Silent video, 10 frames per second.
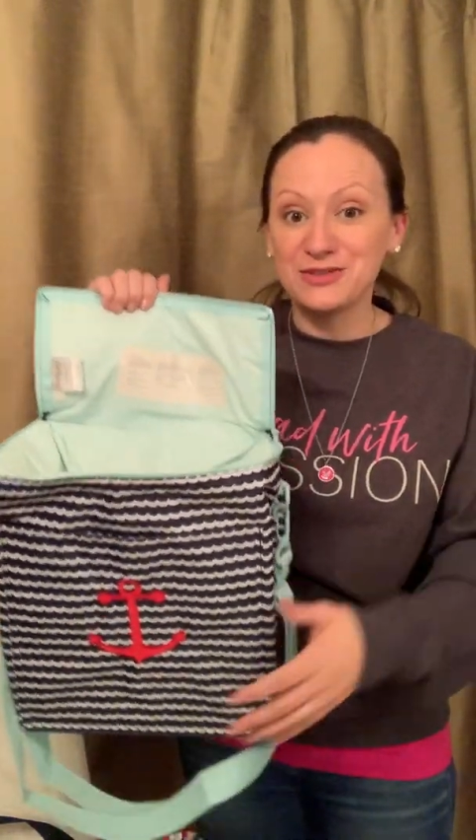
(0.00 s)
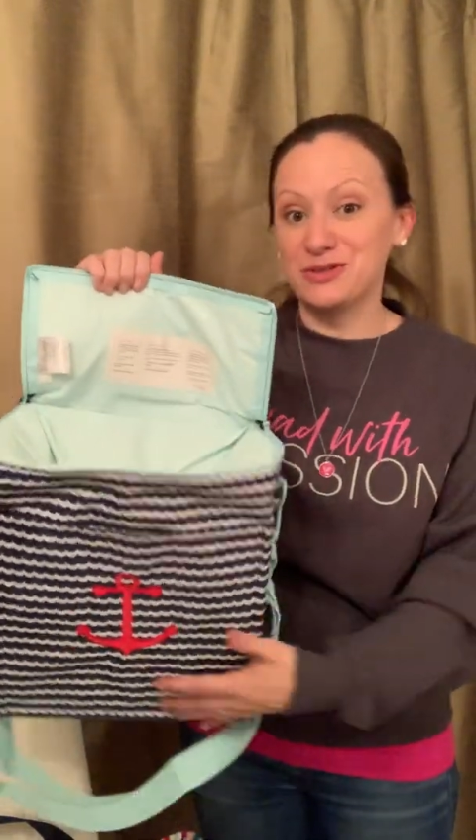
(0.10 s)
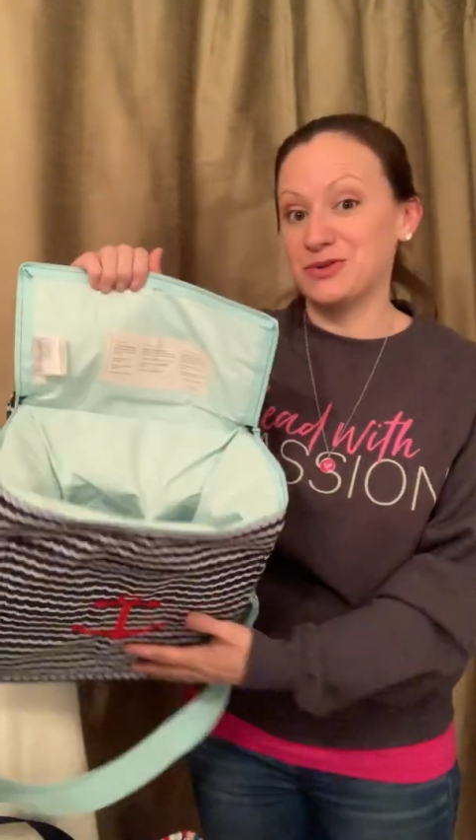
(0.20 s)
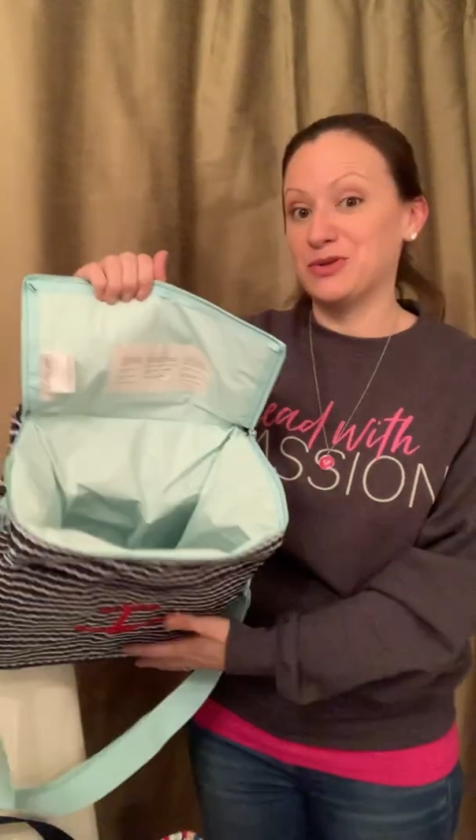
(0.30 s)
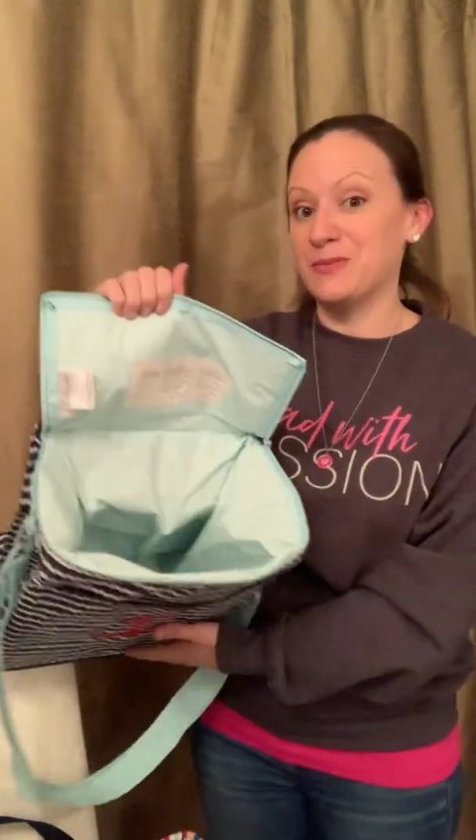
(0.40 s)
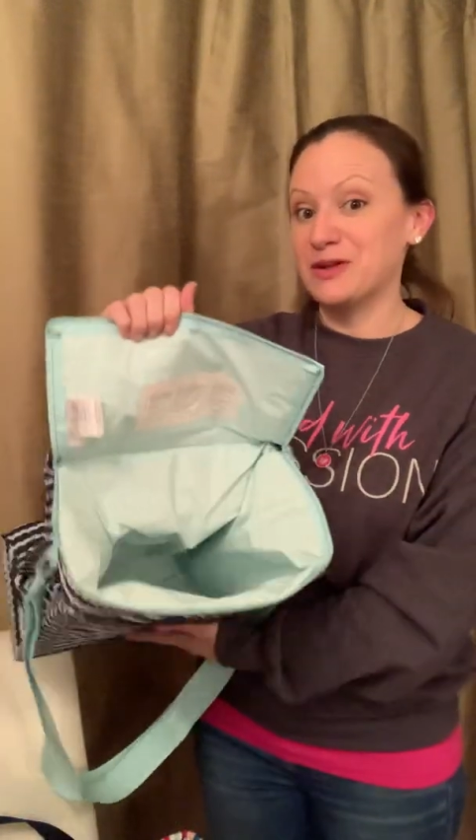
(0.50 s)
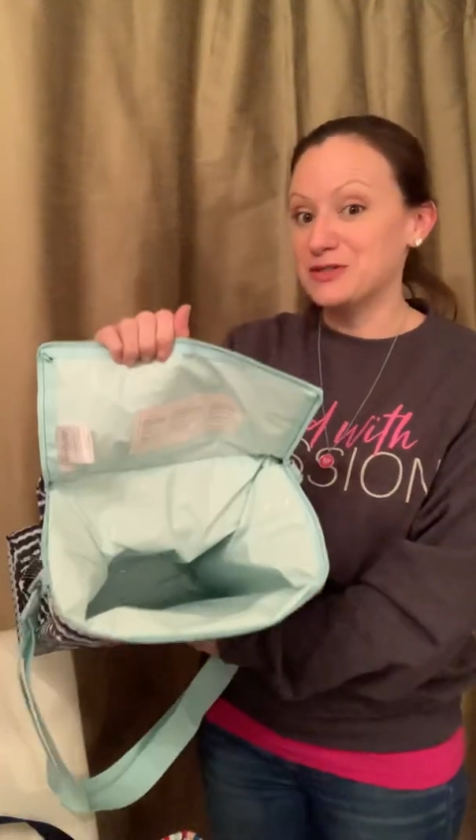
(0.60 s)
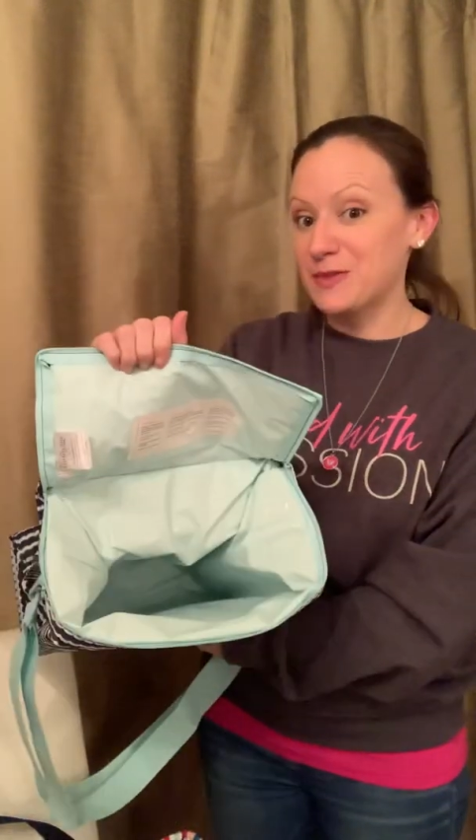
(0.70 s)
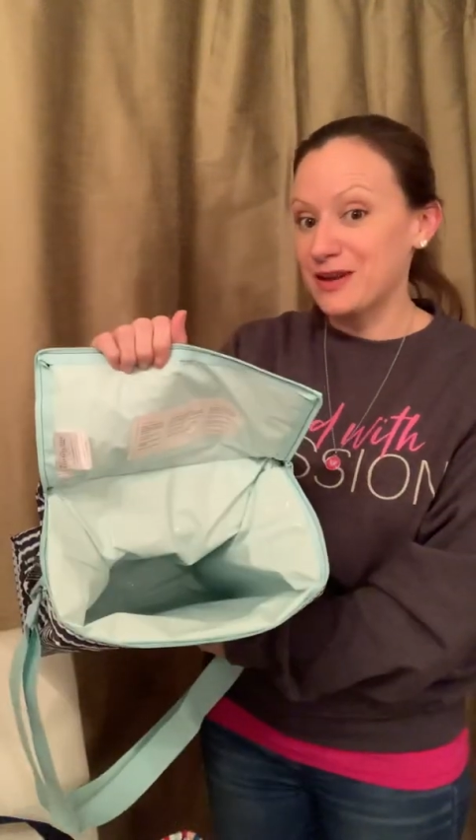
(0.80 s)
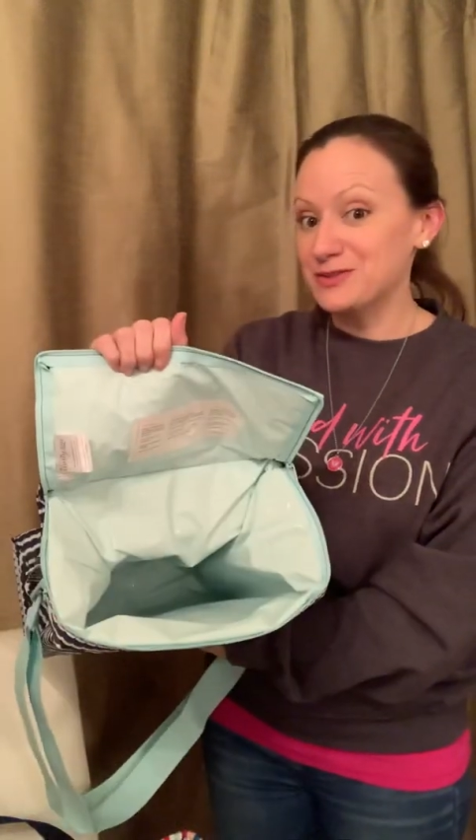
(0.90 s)
You can hold a bunch
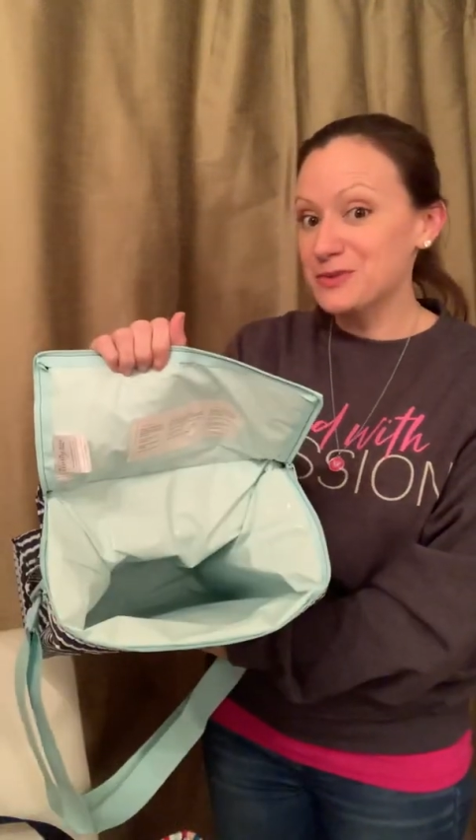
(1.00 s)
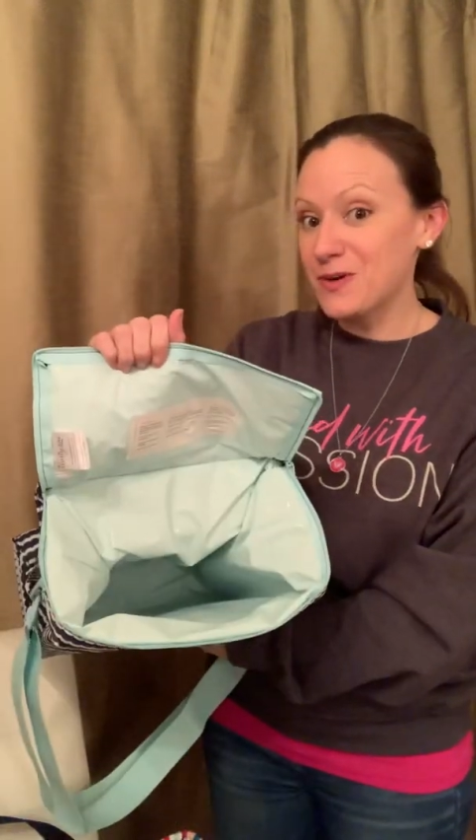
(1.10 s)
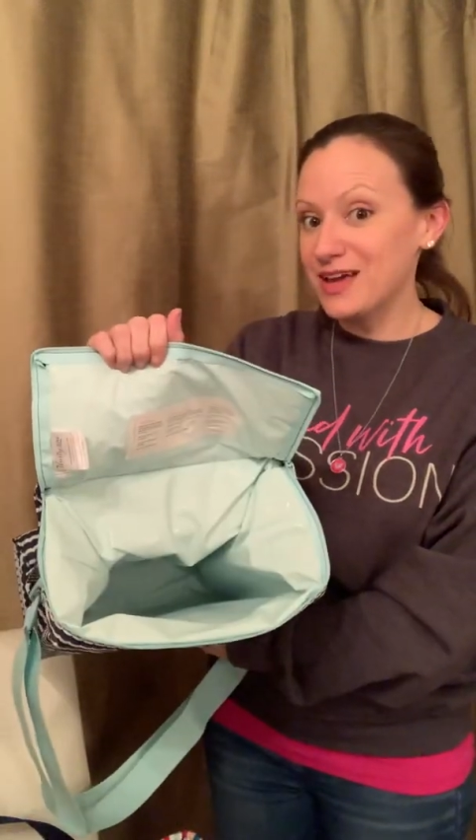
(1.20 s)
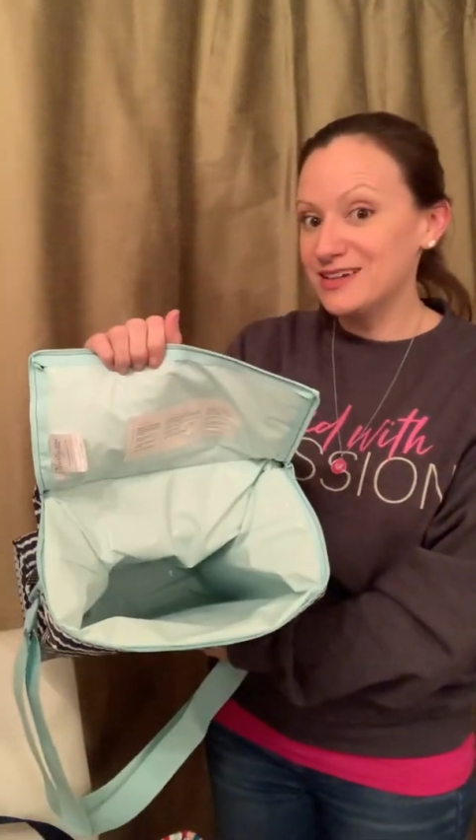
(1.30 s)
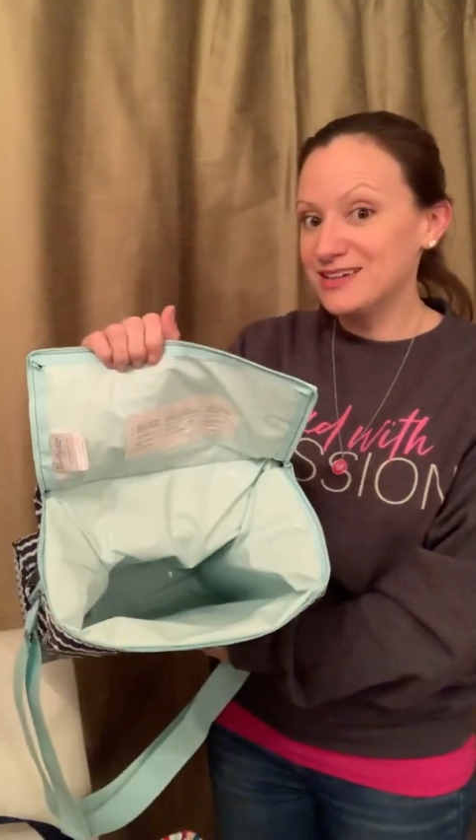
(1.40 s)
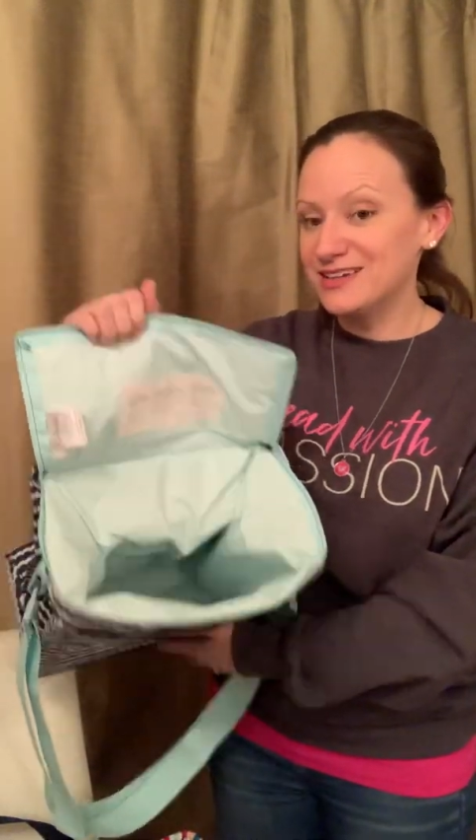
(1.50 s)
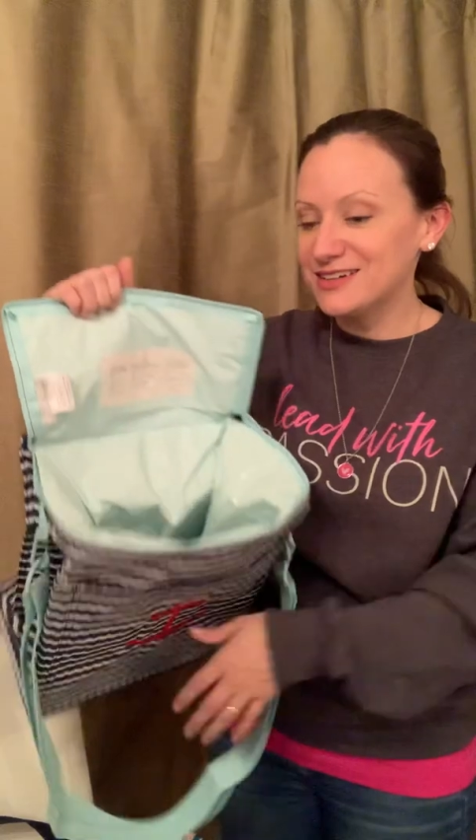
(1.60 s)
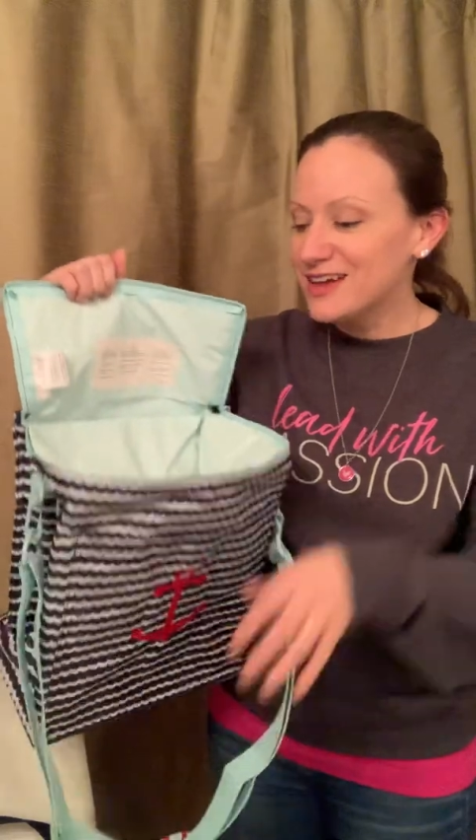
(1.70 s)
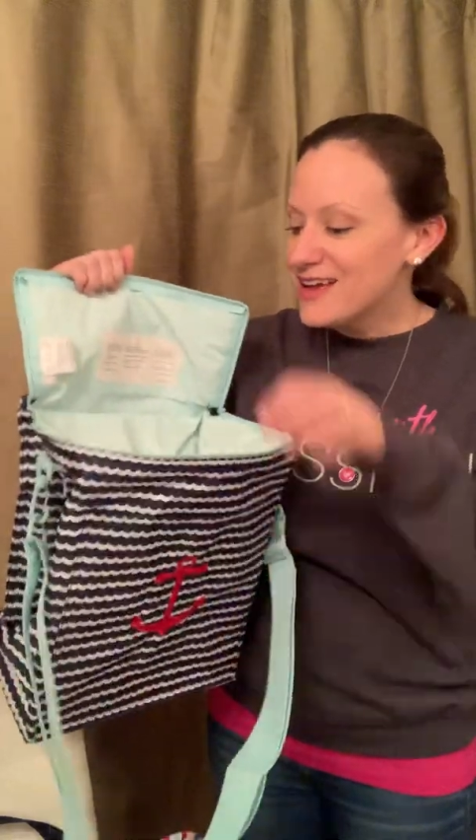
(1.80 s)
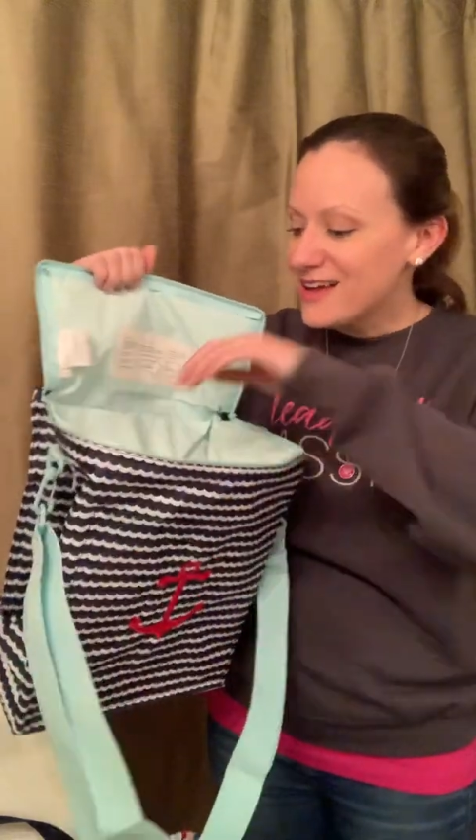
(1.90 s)
of bottles of wine in here.